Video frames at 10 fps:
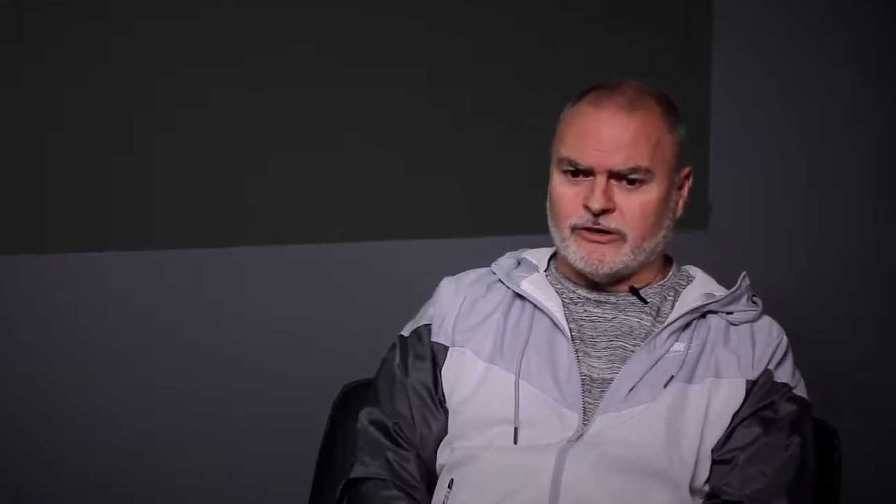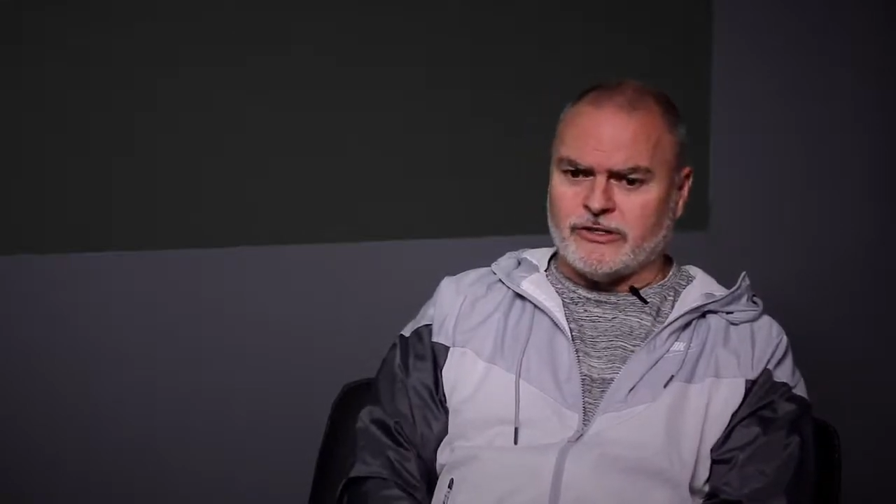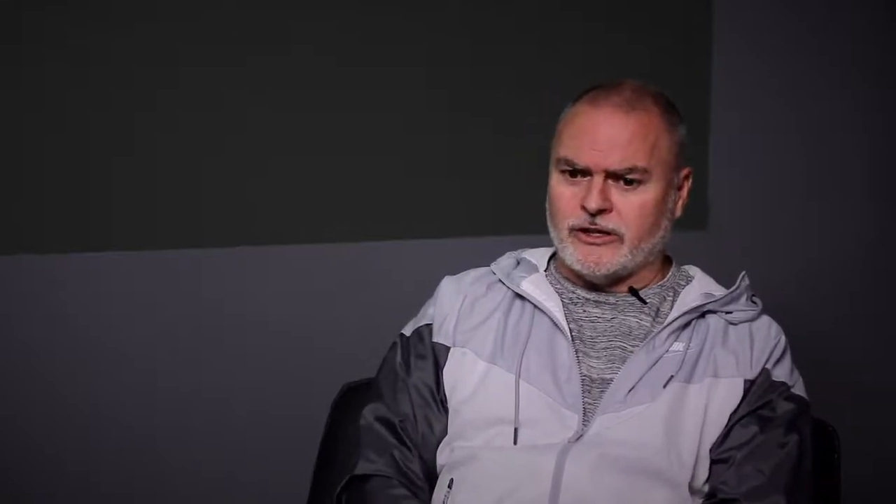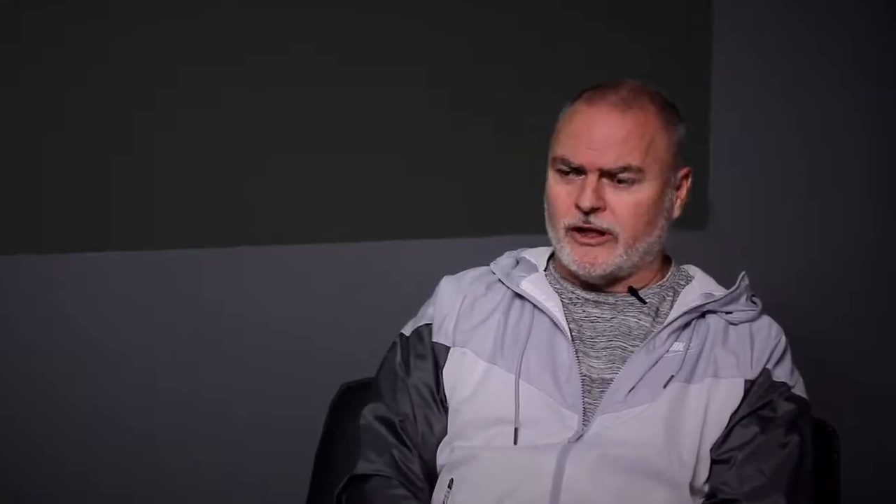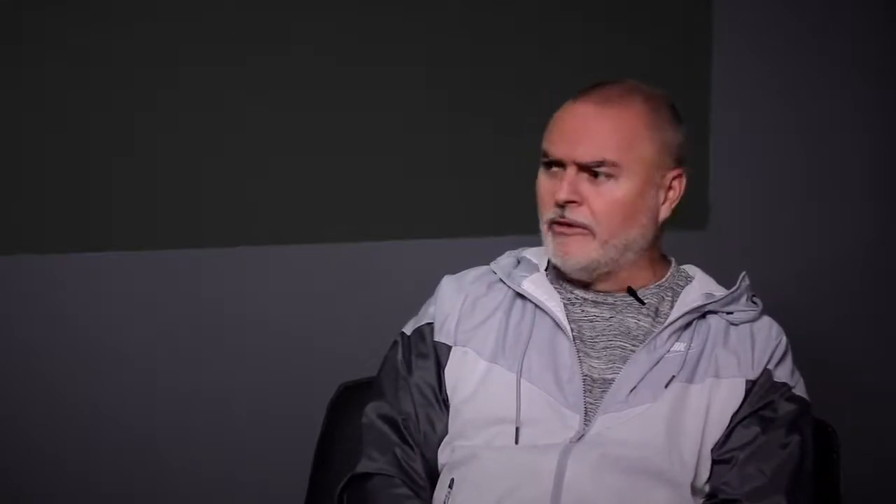
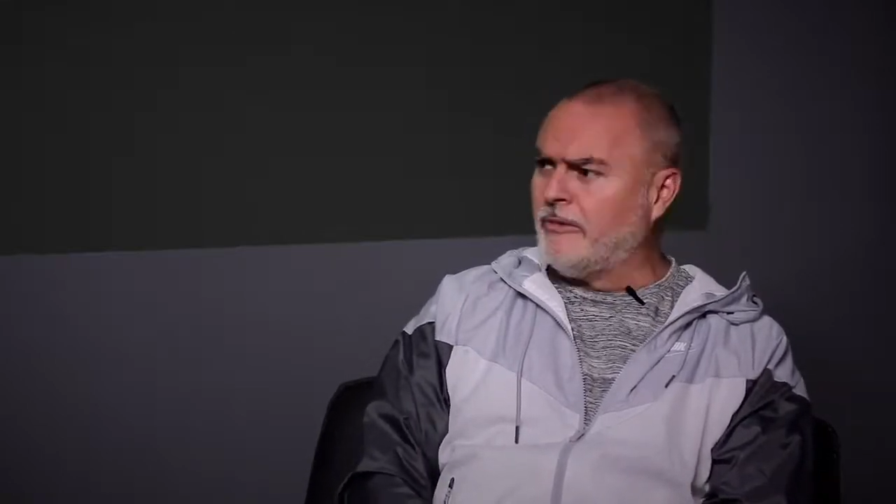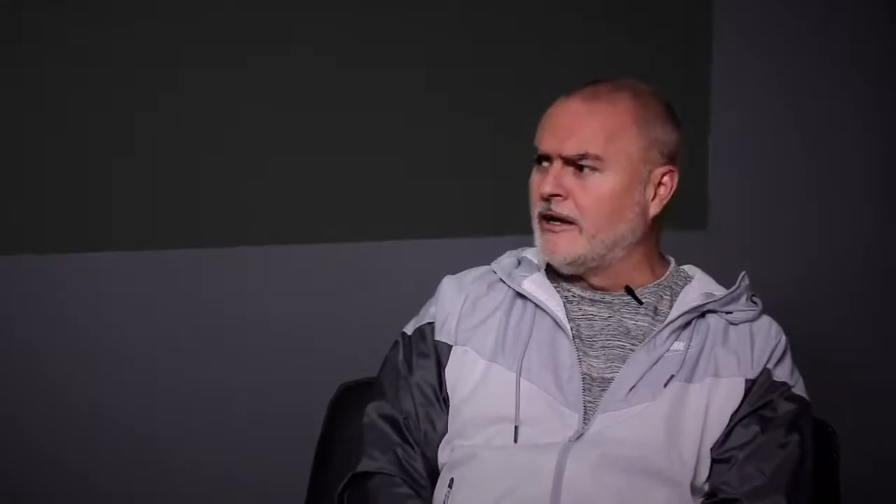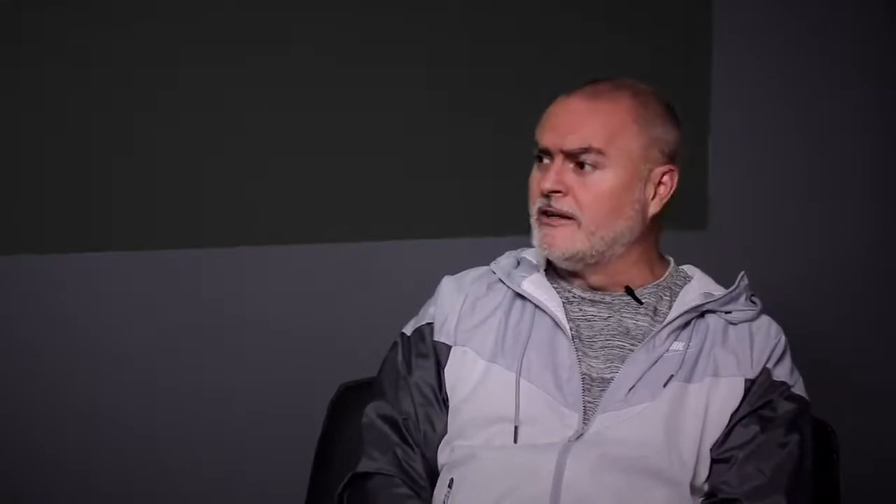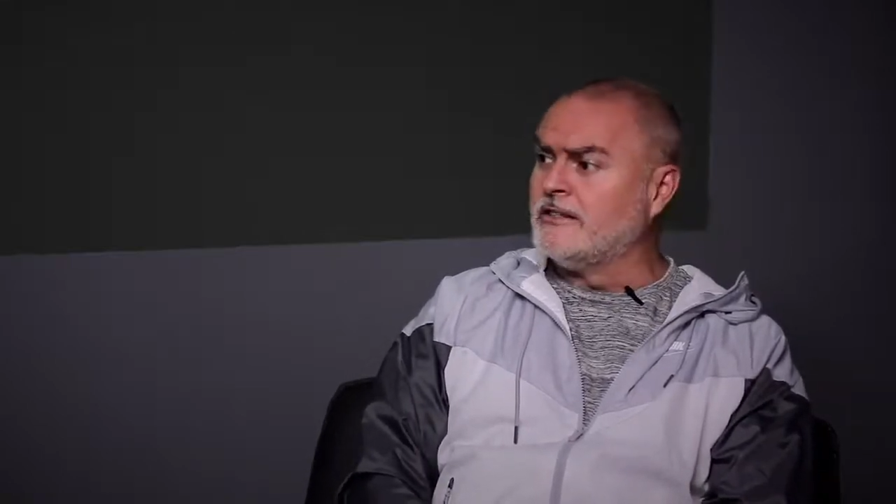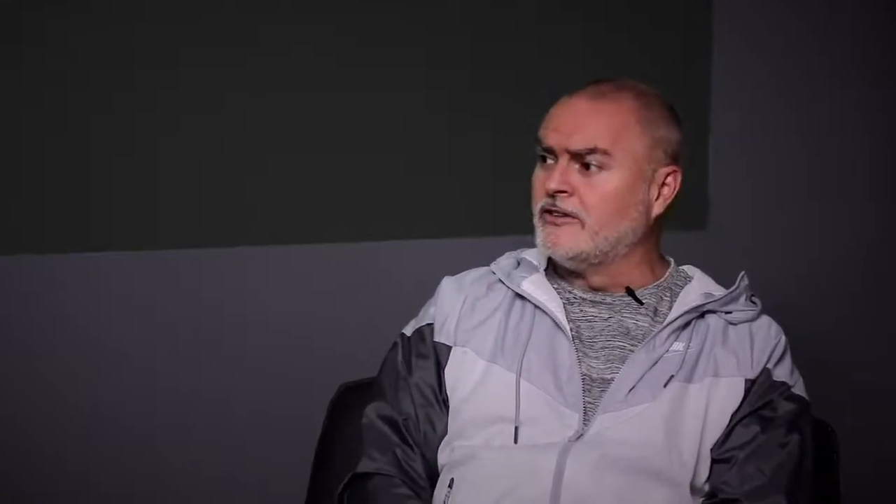so they'll
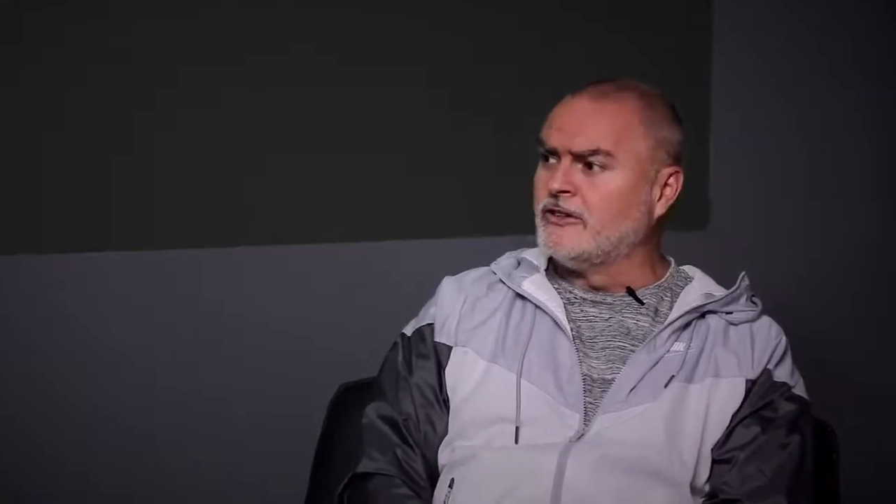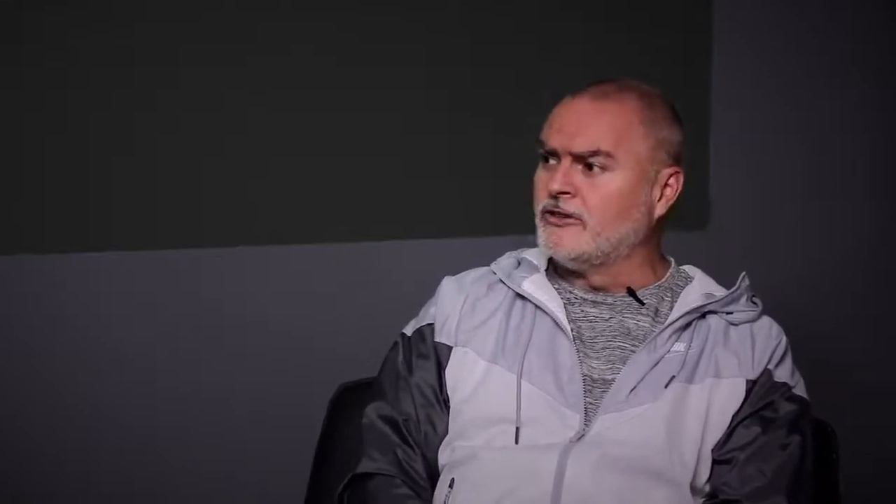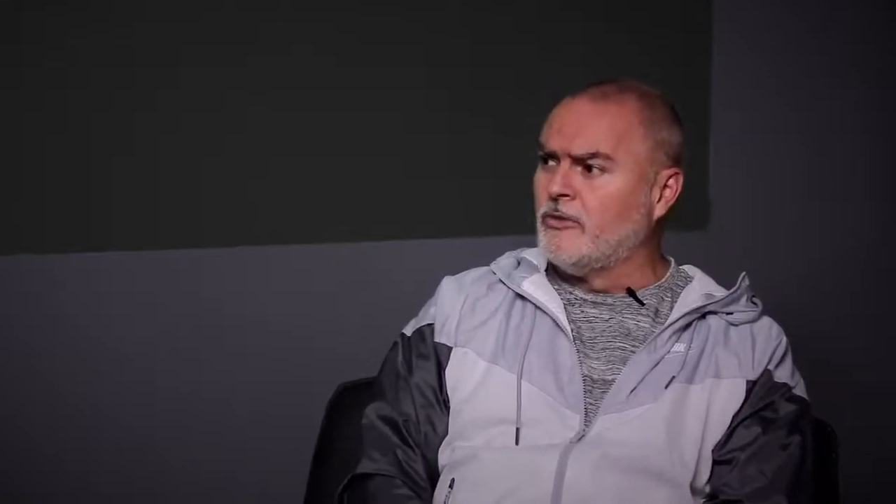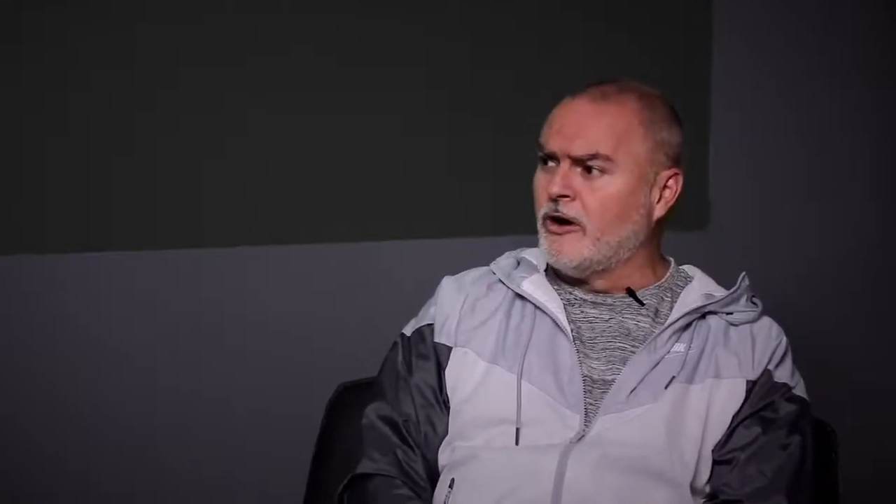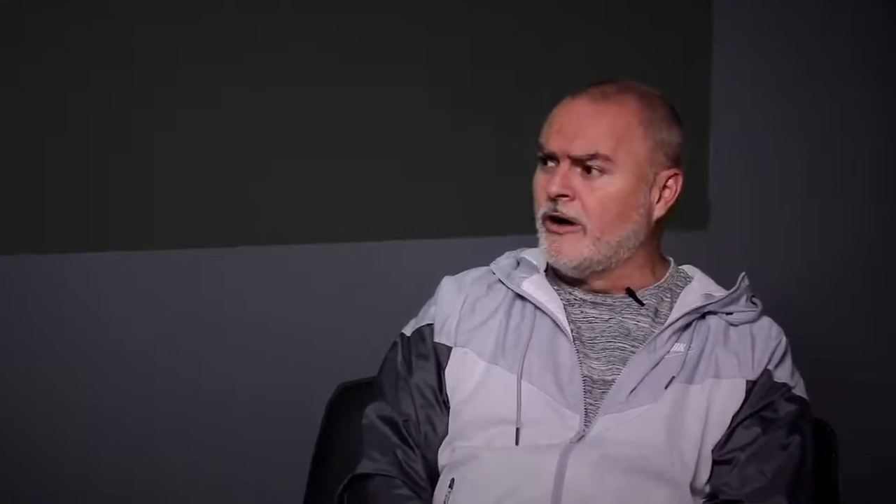make a decision
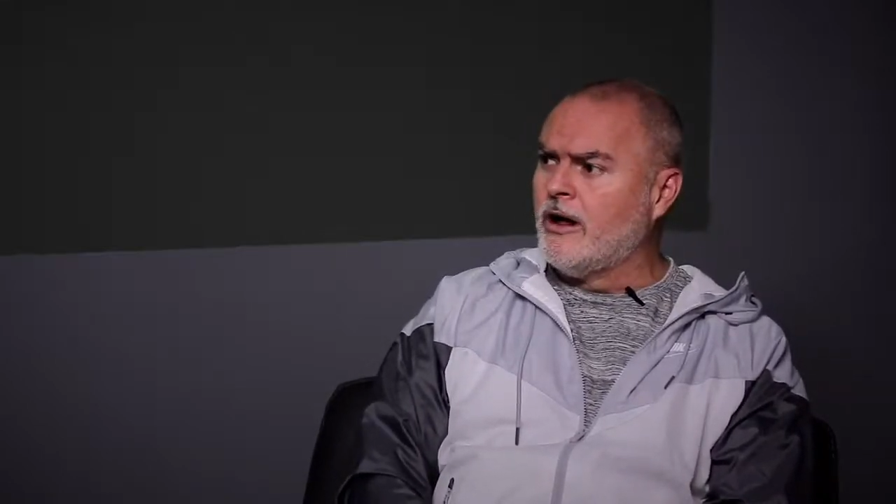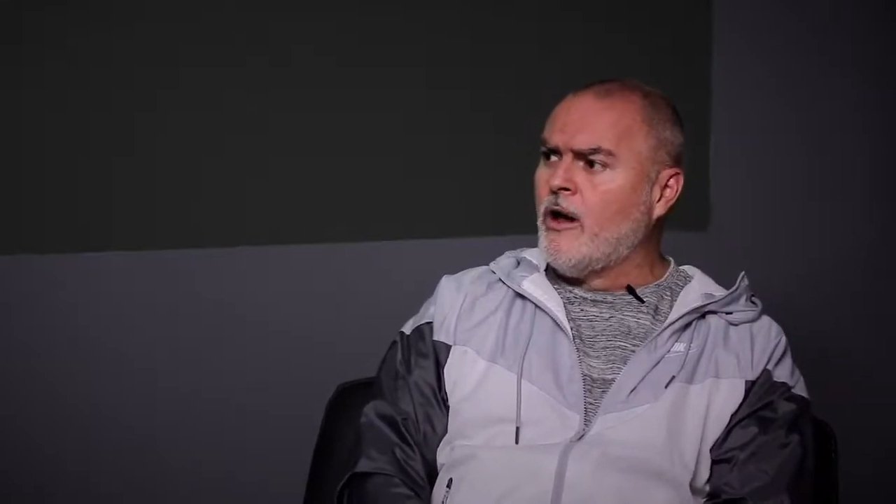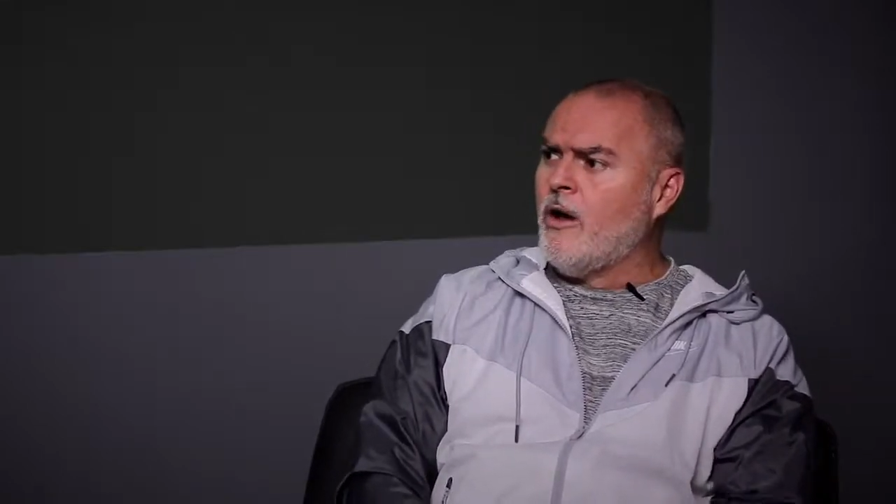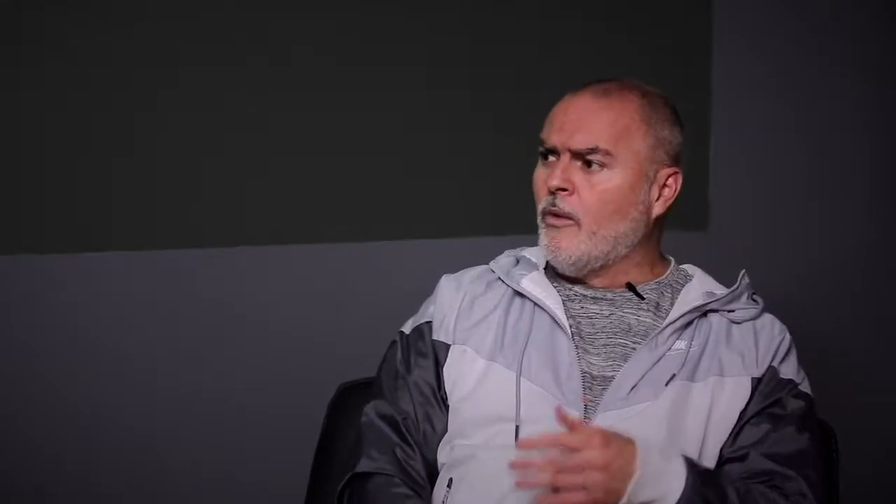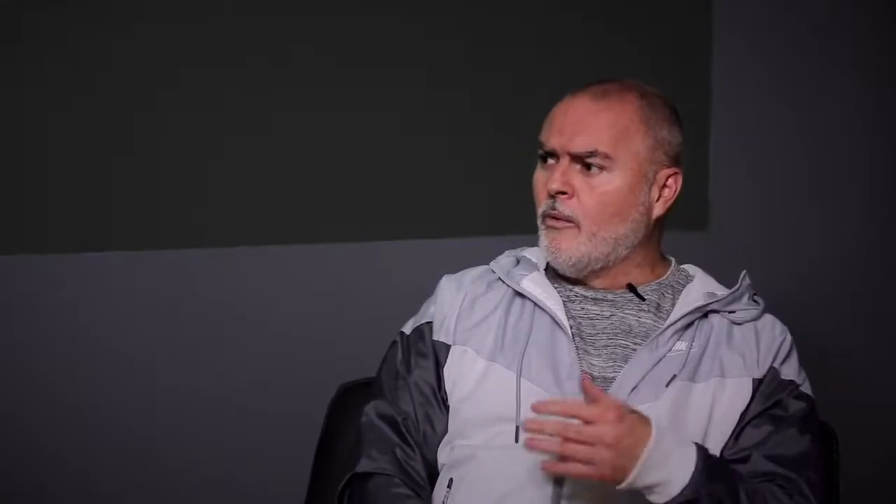tomorrow
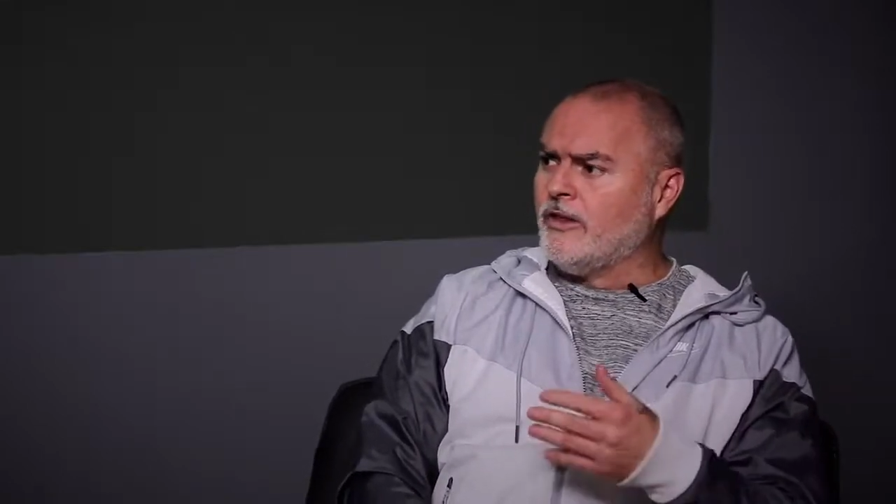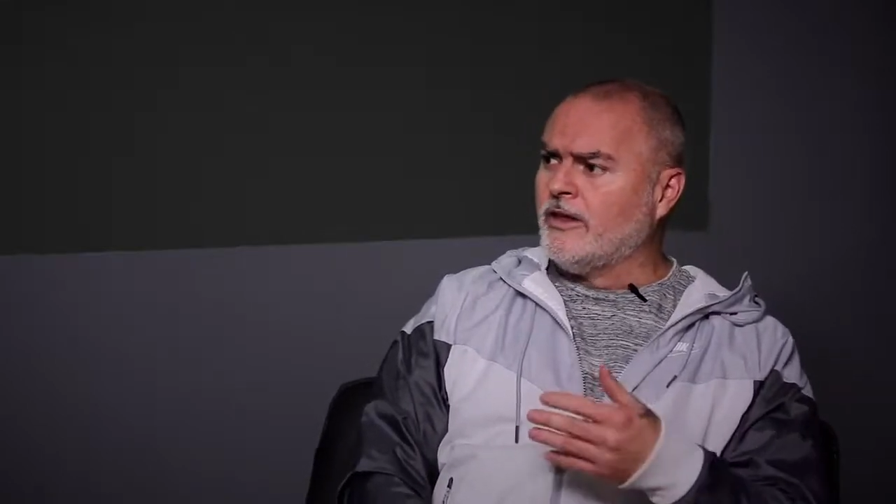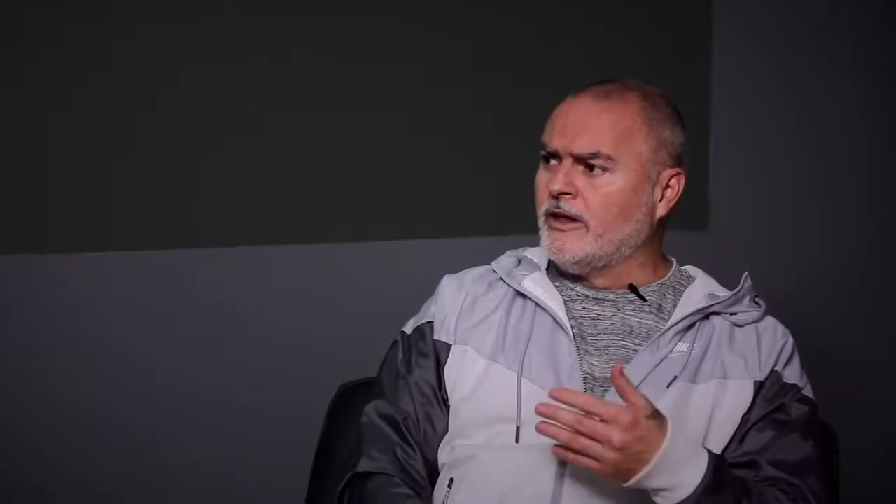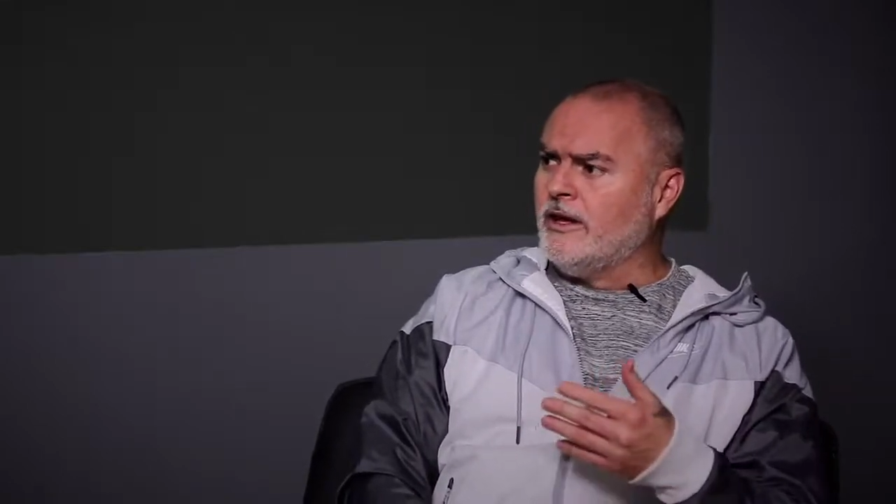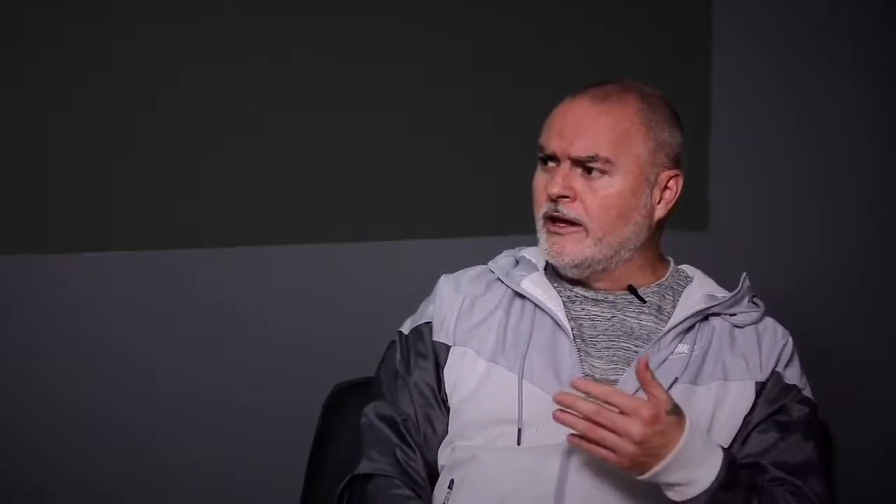whether